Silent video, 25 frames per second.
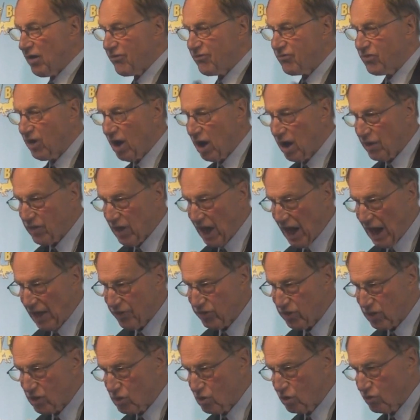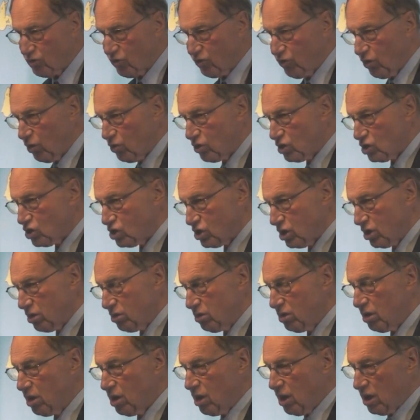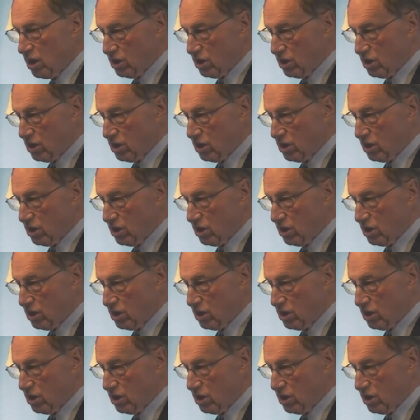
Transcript: father had the good fortune,